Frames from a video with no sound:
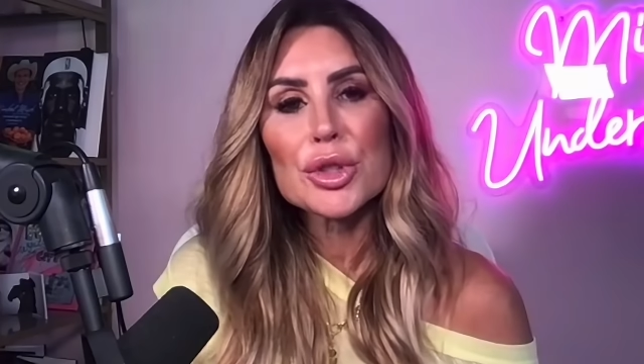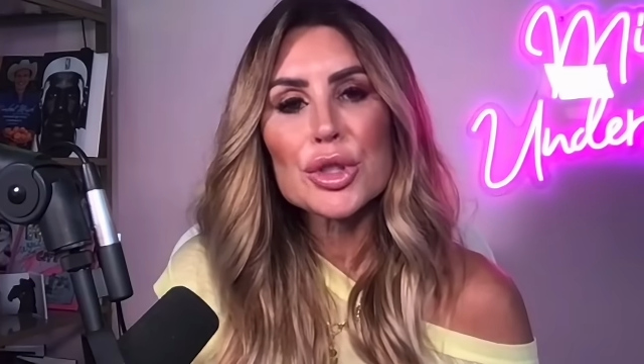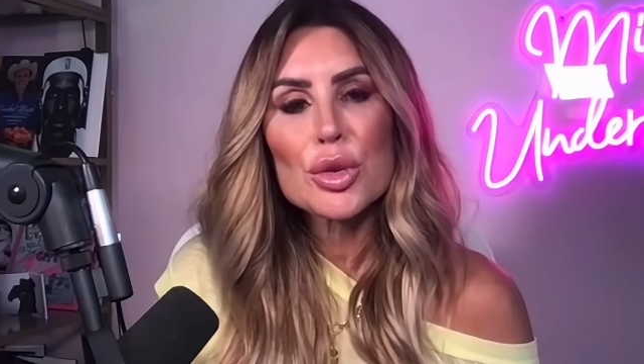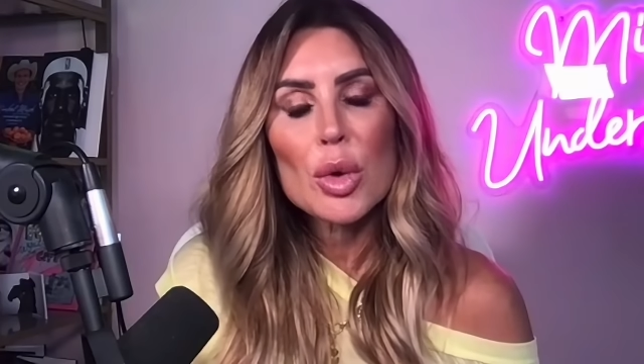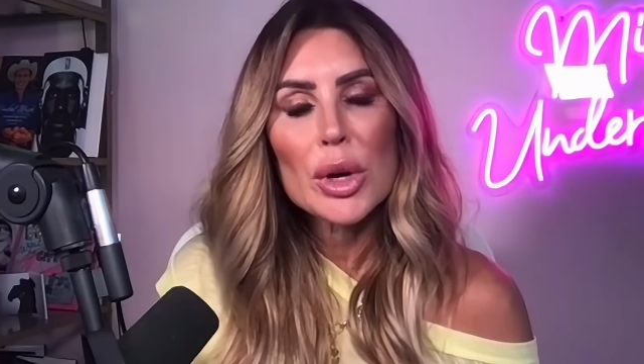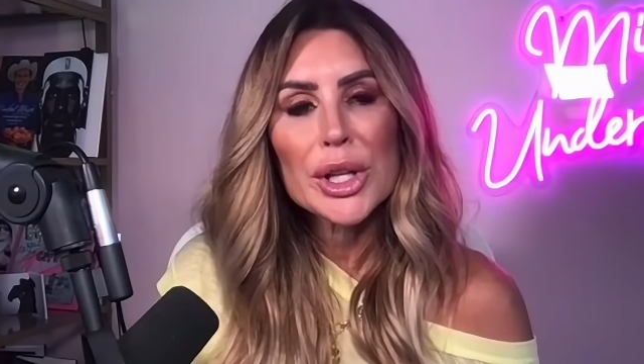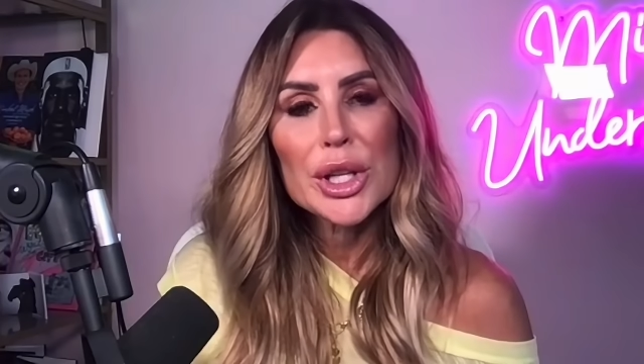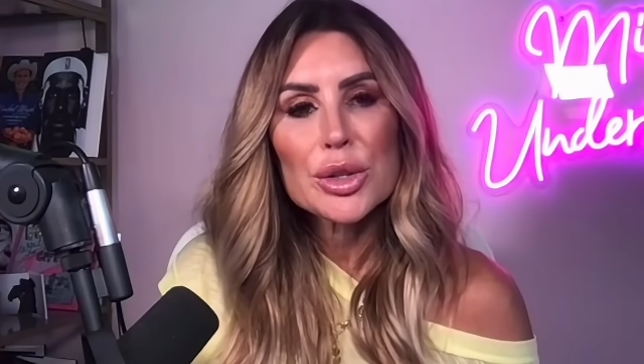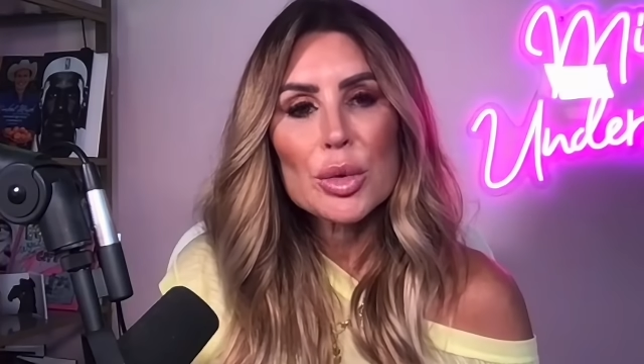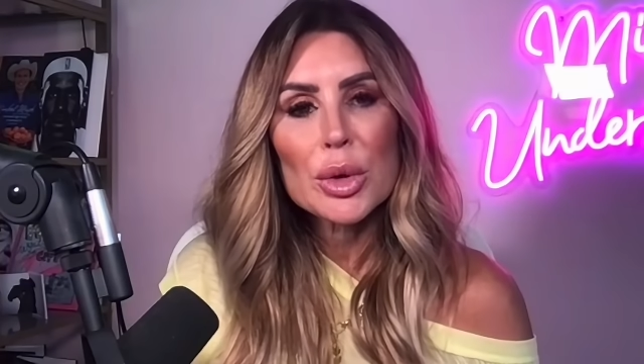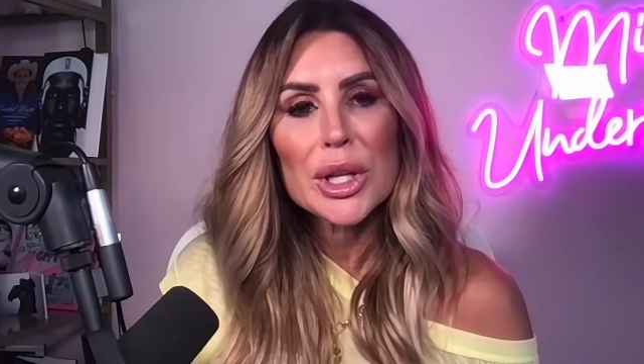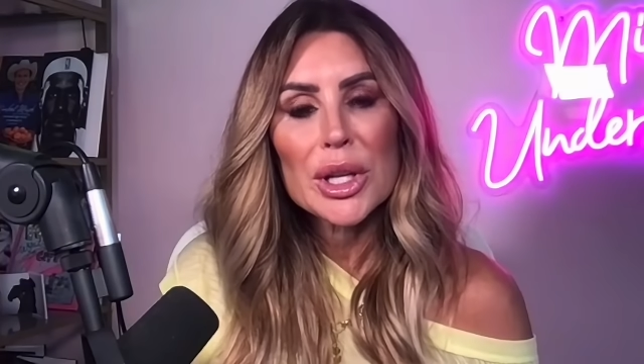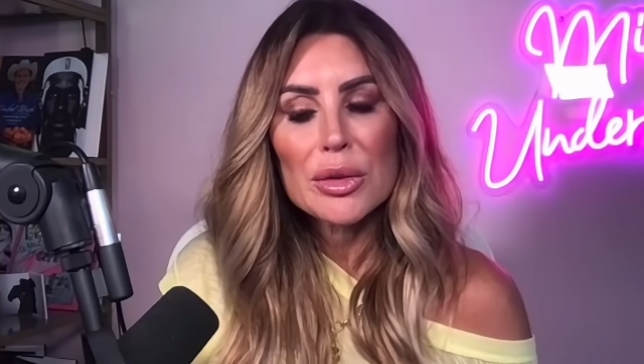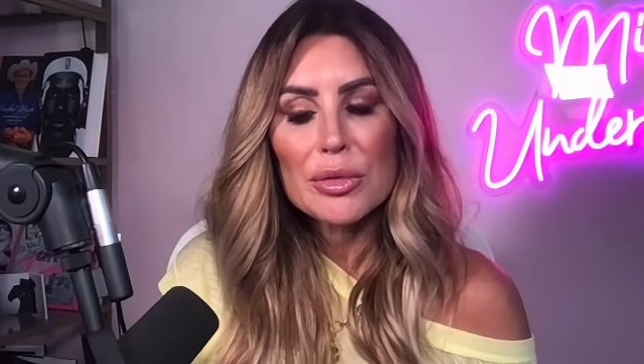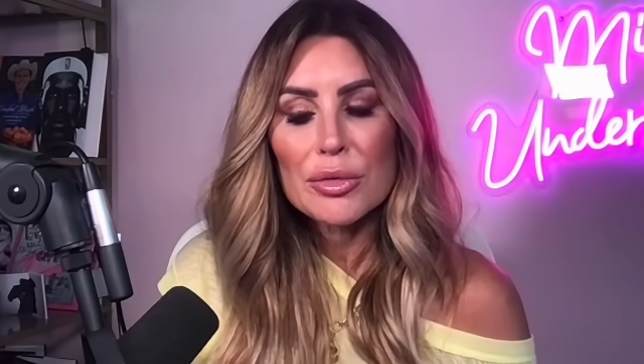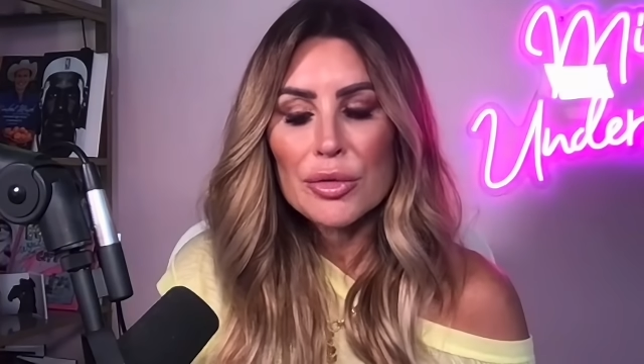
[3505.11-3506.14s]

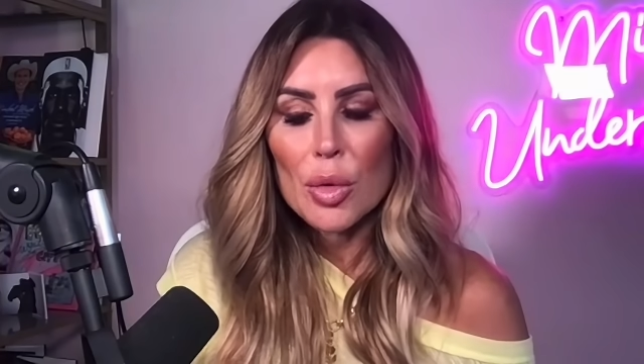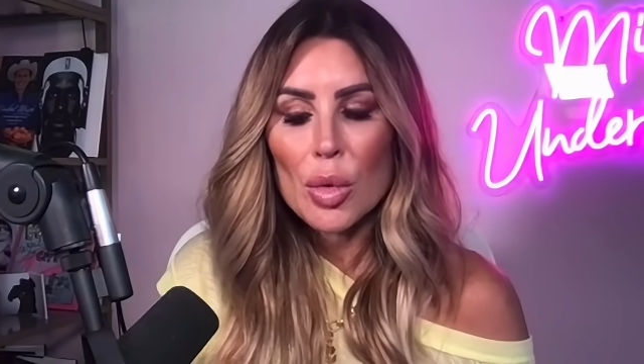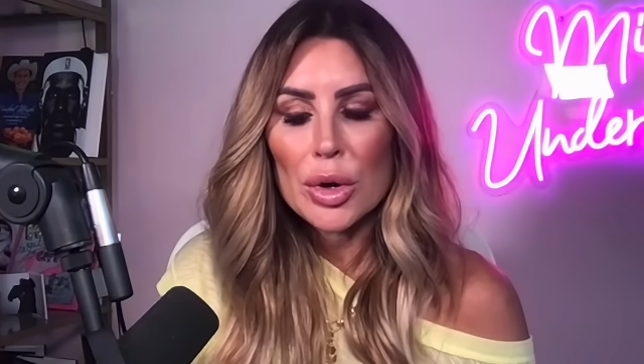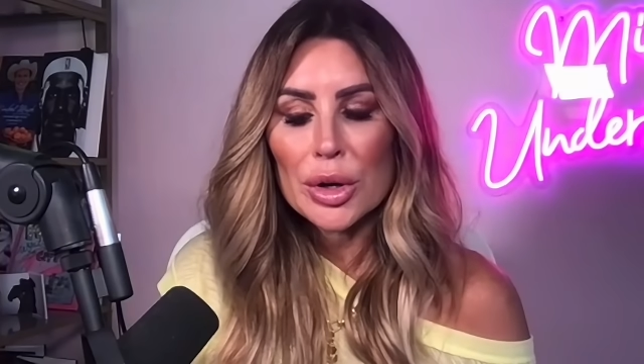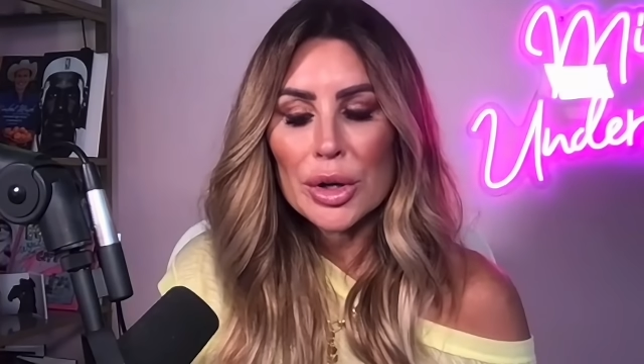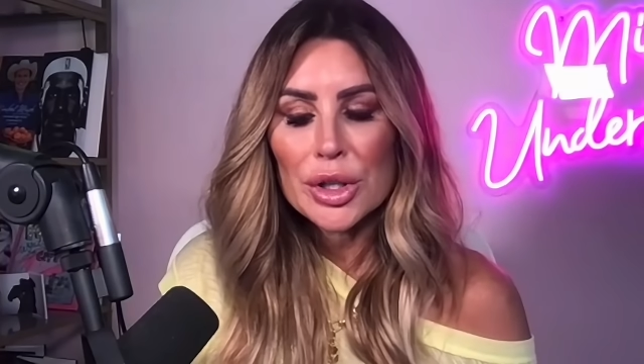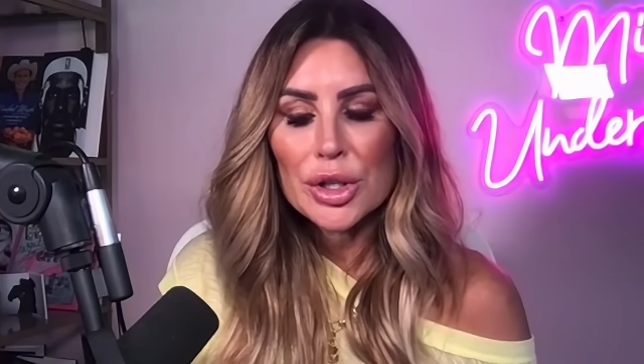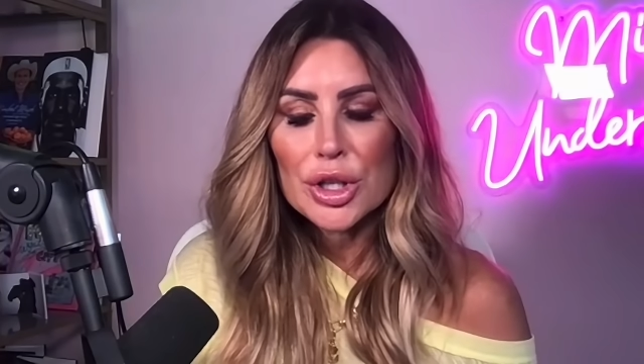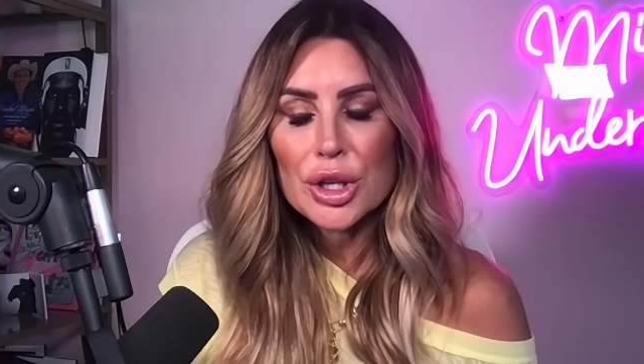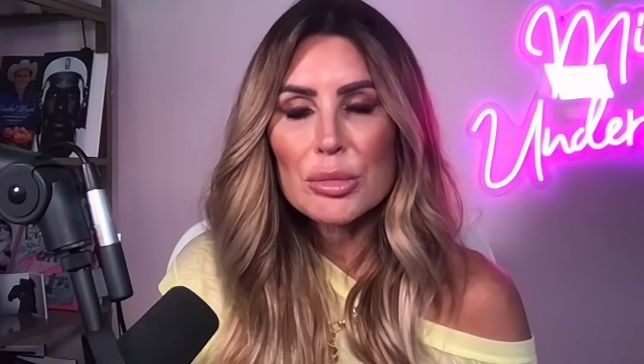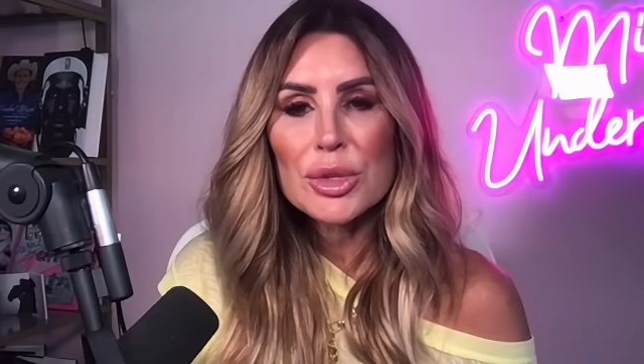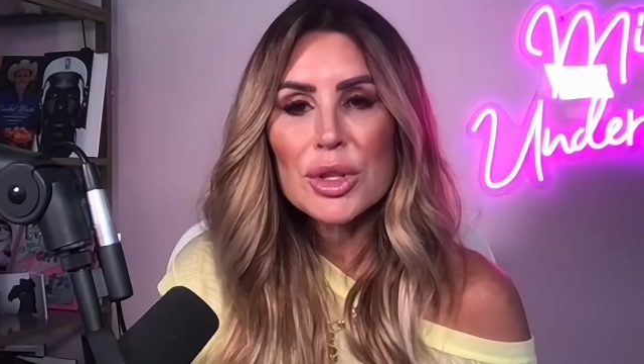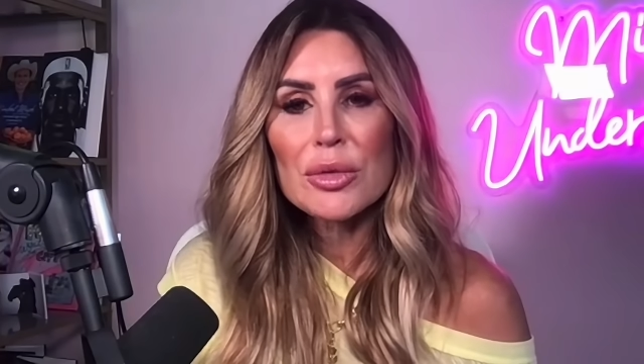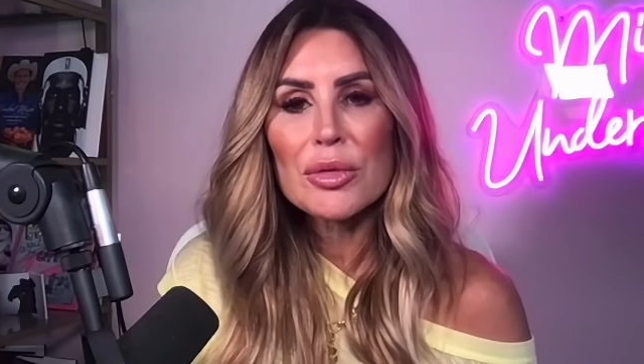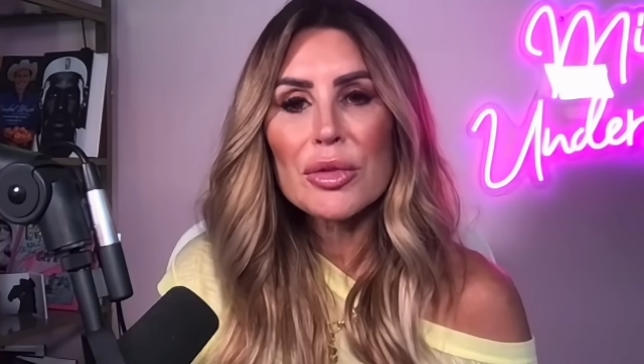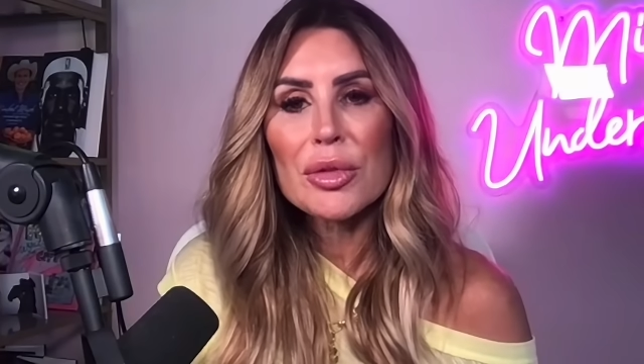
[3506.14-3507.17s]
2024 in terms
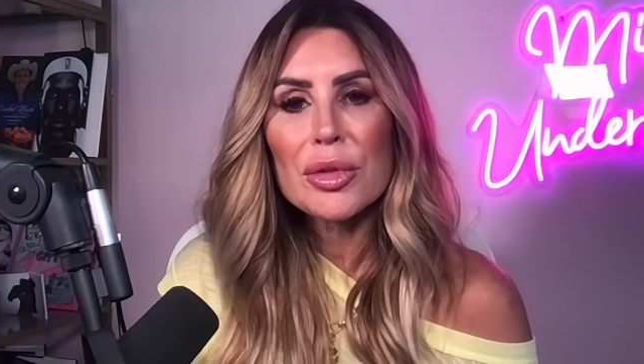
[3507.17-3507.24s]
of